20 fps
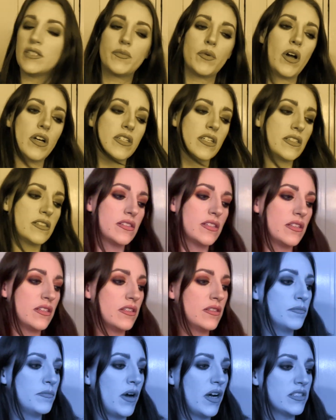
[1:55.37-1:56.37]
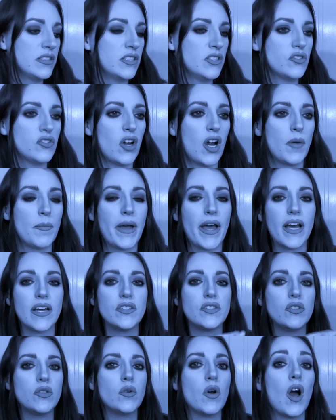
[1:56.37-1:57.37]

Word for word: products and BoxyCharm had to